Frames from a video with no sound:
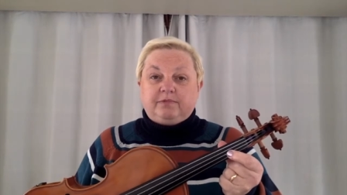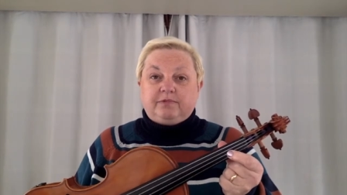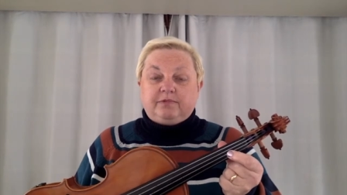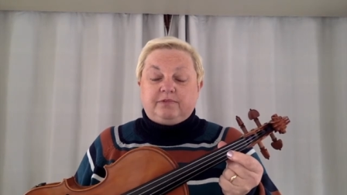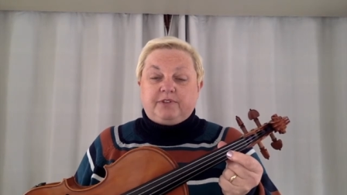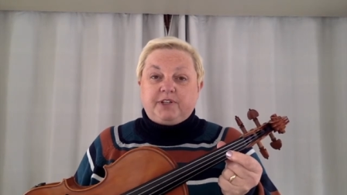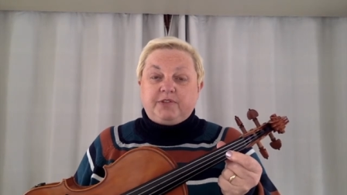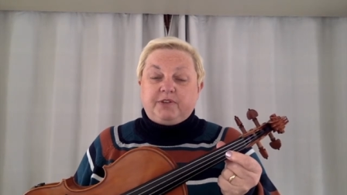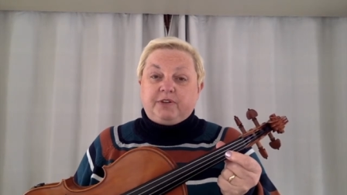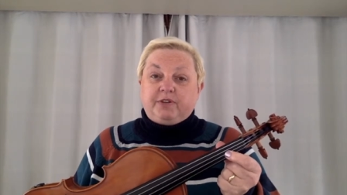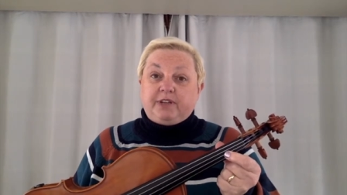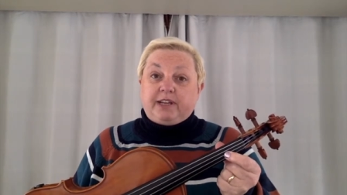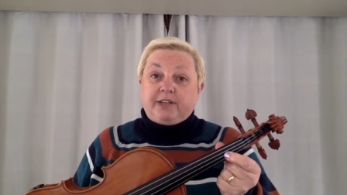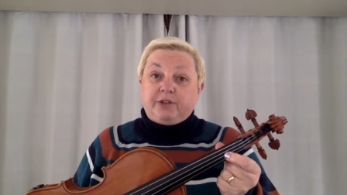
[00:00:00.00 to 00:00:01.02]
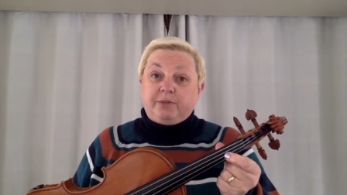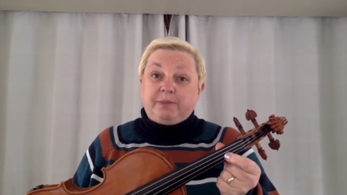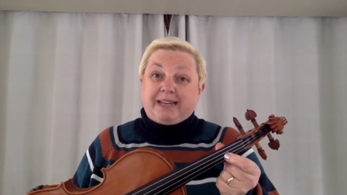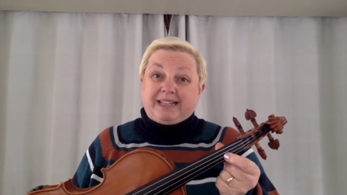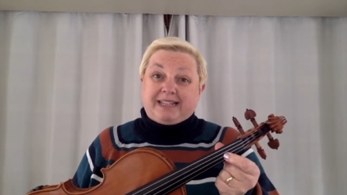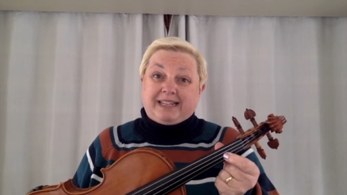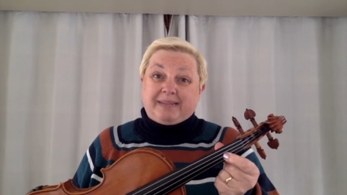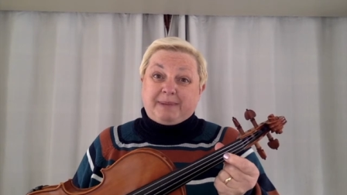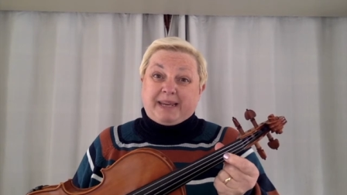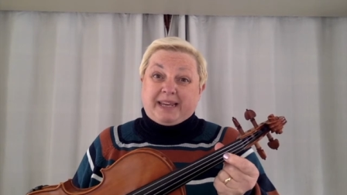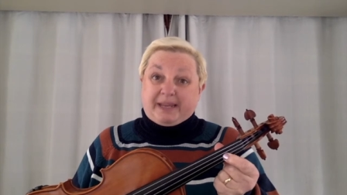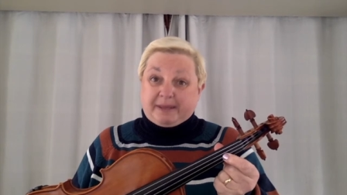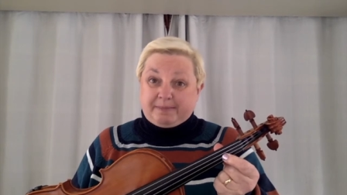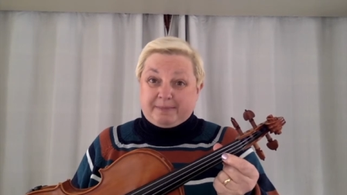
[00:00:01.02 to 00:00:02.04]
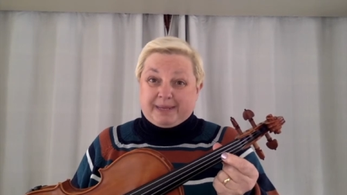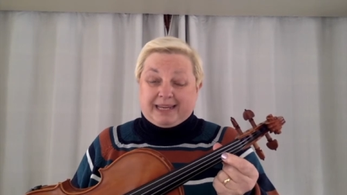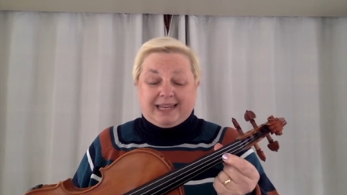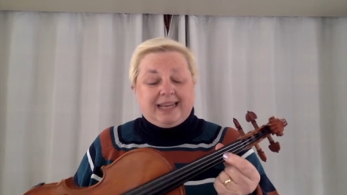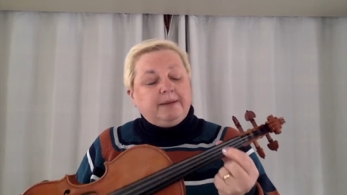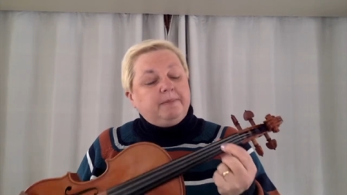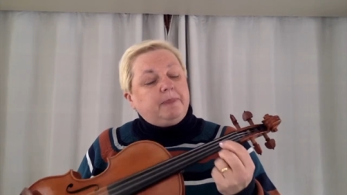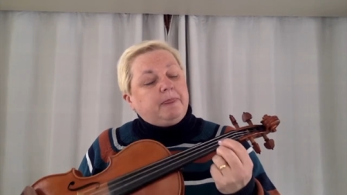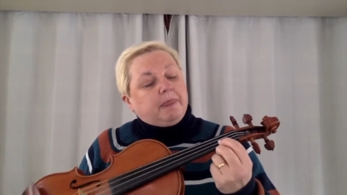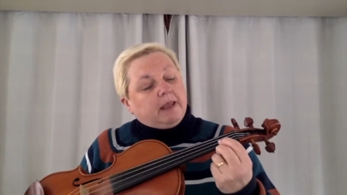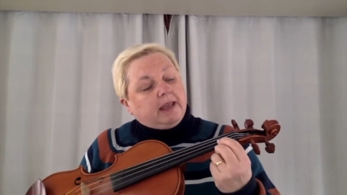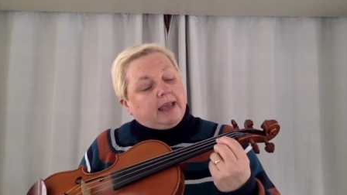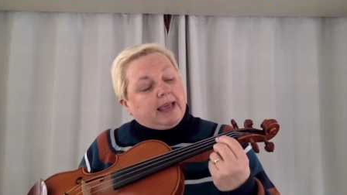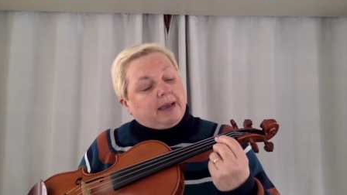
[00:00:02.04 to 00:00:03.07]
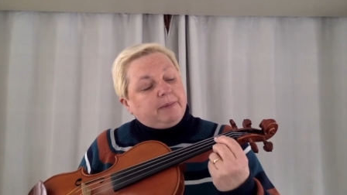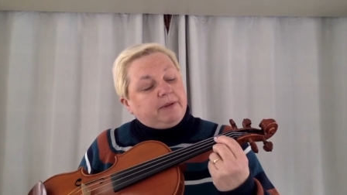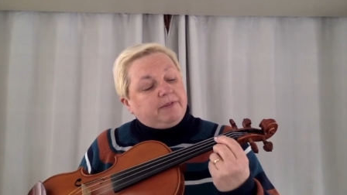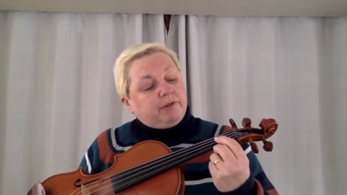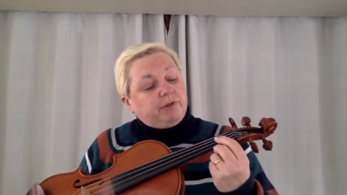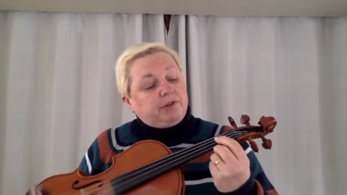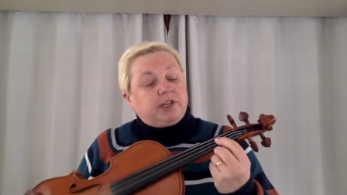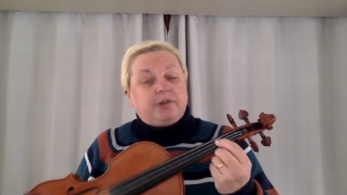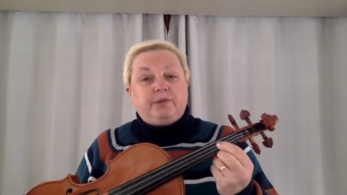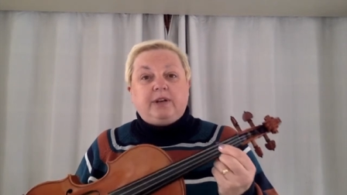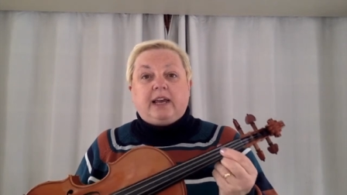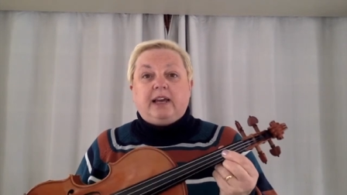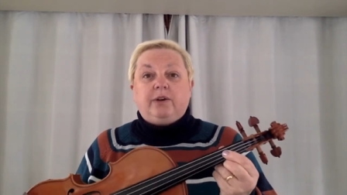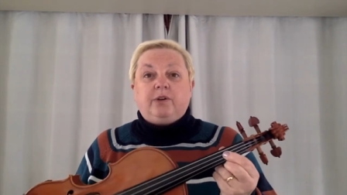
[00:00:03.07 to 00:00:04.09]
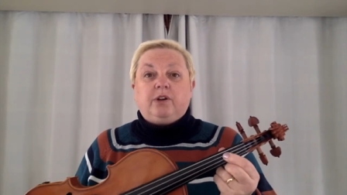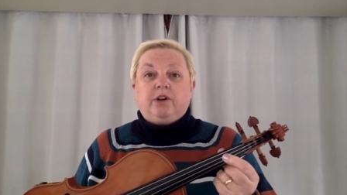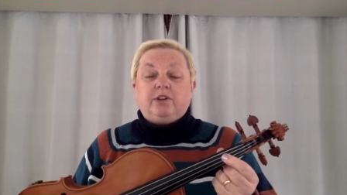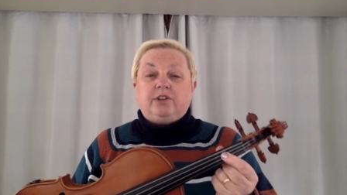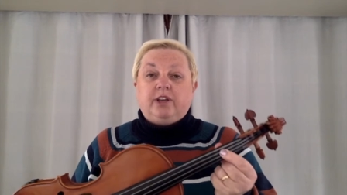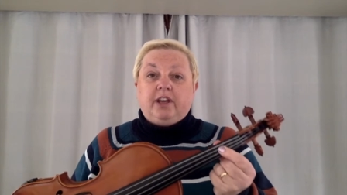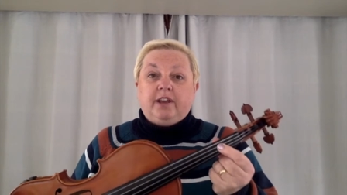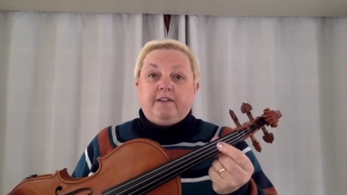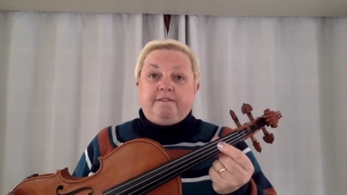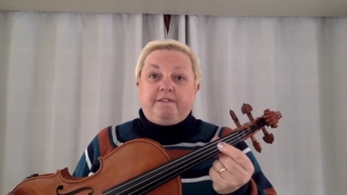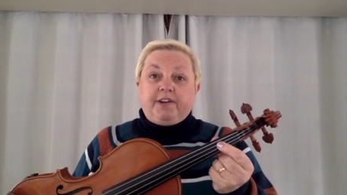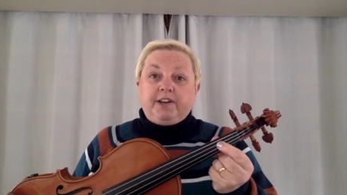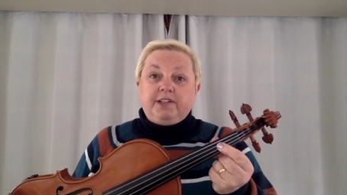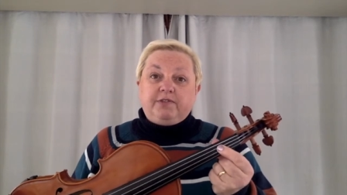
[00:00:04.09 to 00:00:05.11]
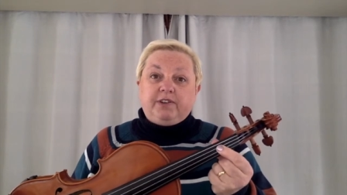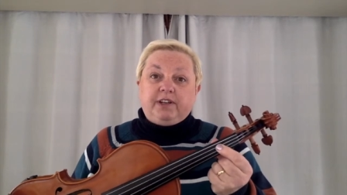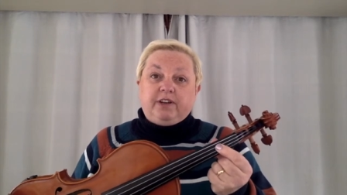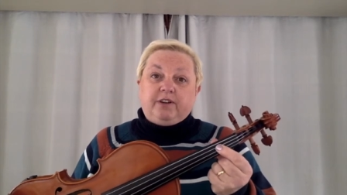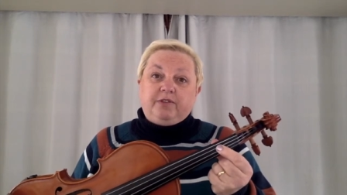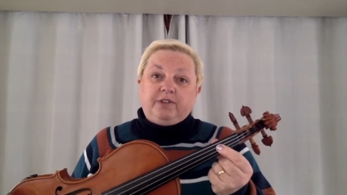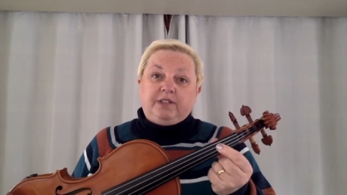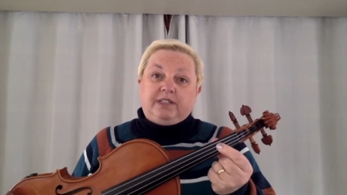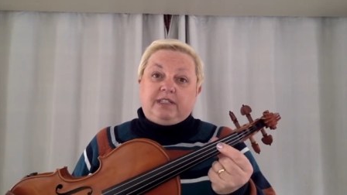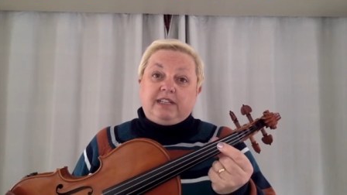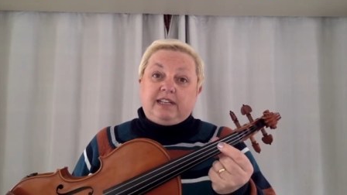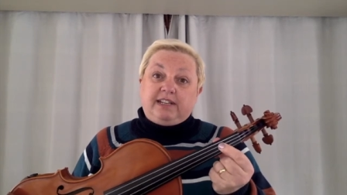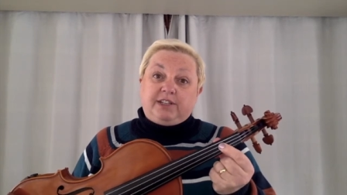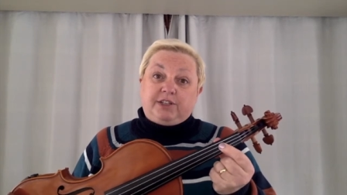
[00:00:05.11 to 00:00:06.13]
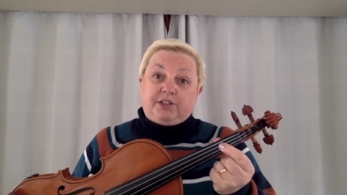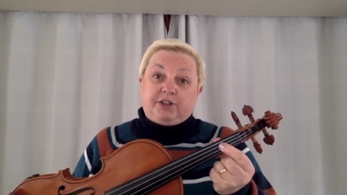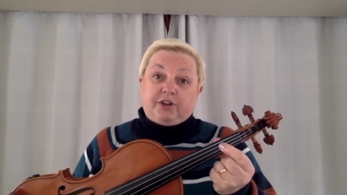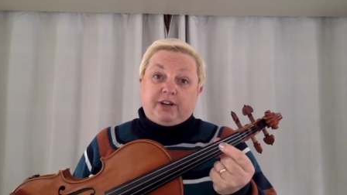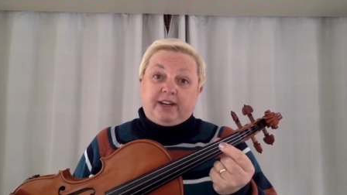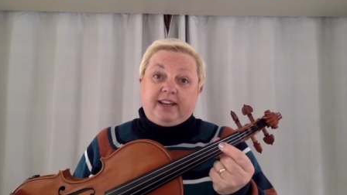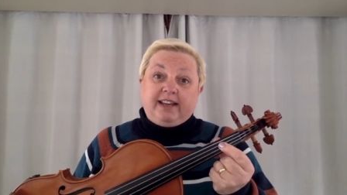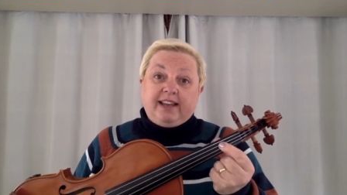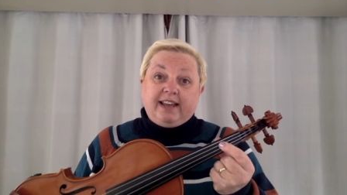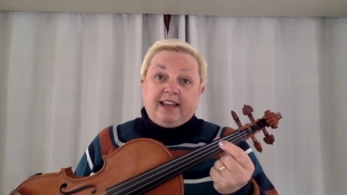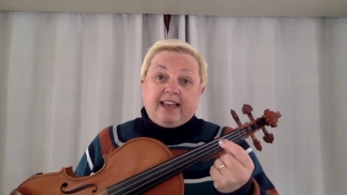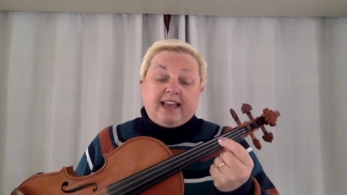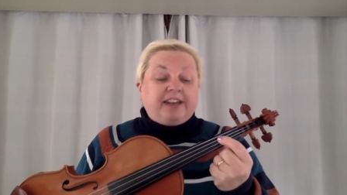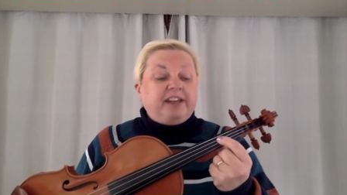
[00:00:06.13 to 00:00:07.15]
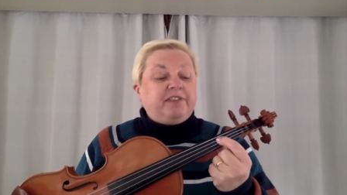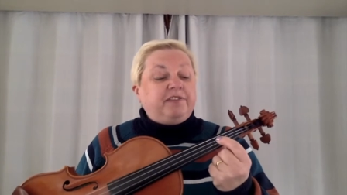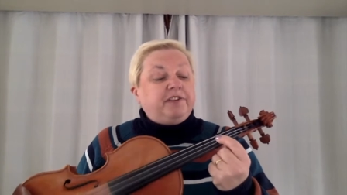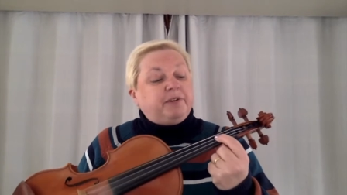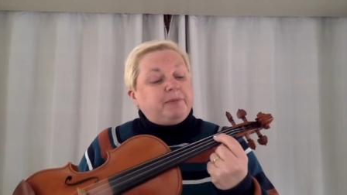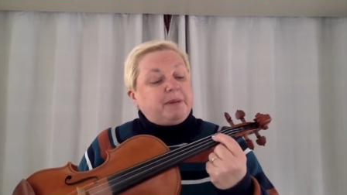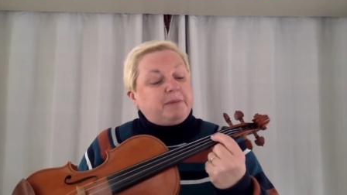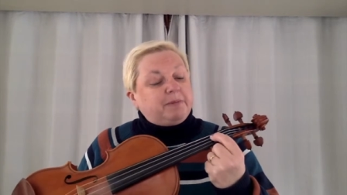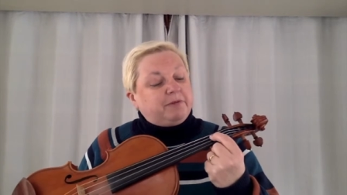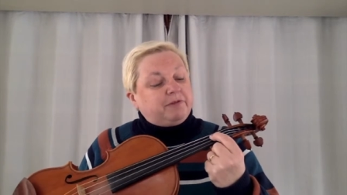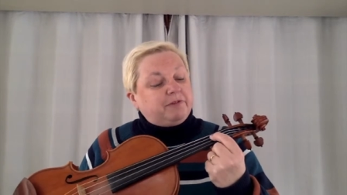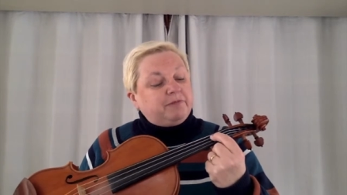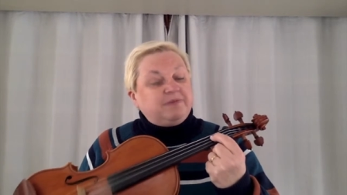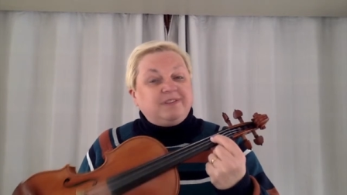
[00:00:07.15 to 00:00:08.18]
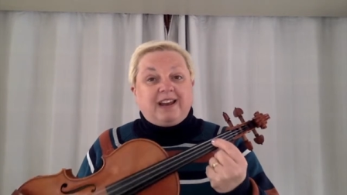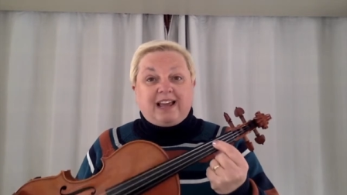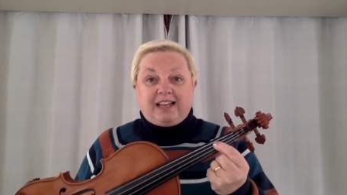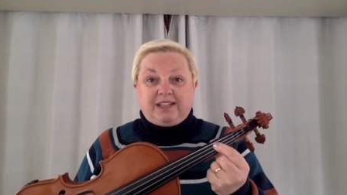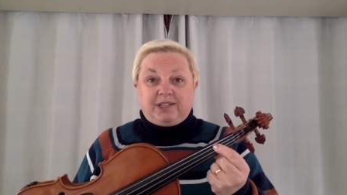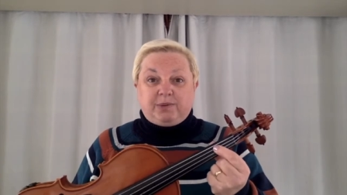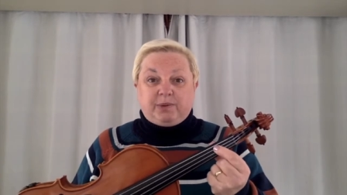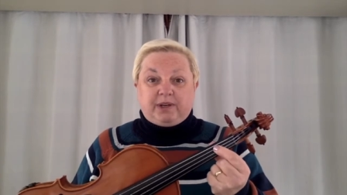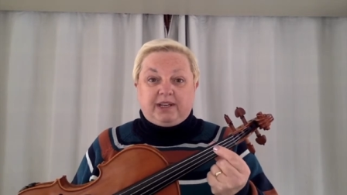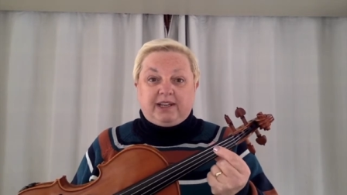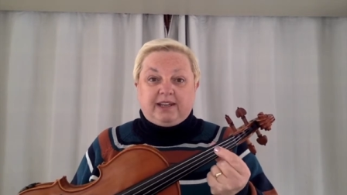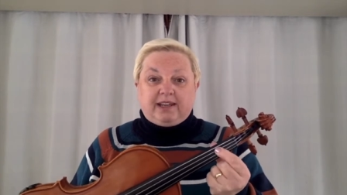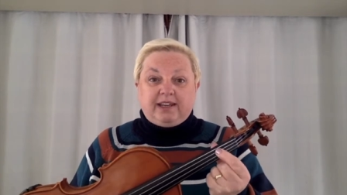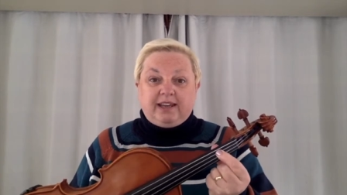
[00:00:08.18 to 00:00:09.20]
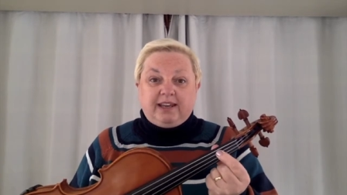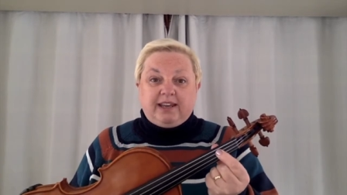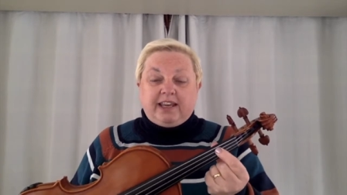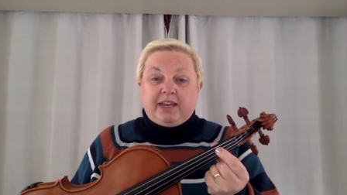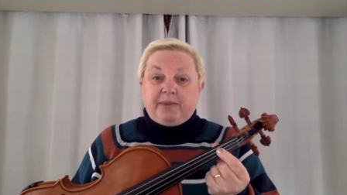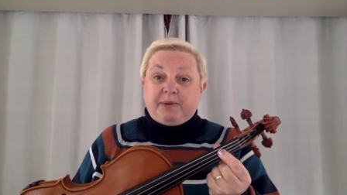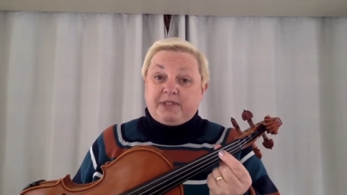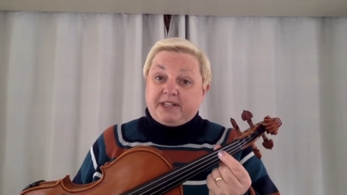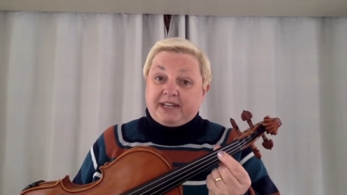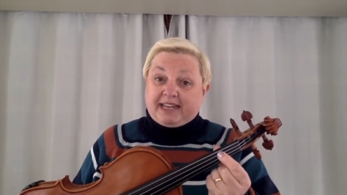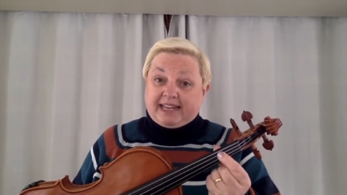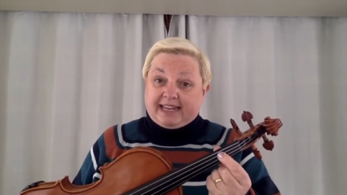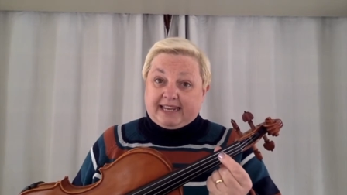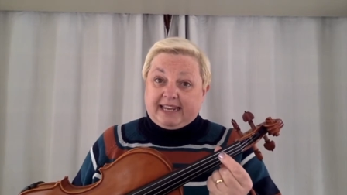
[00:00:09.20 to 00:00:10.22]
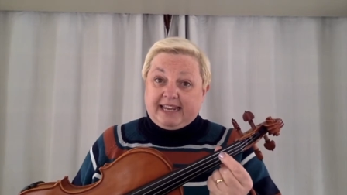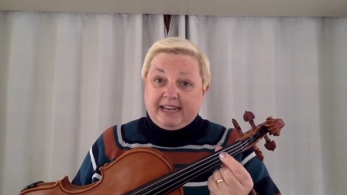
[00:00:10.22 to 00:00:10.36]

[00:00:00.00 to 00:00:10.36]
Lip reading: first finger on the A string making a B. And we've also now got first finger on the D string. And if you remember from last week, it was an E,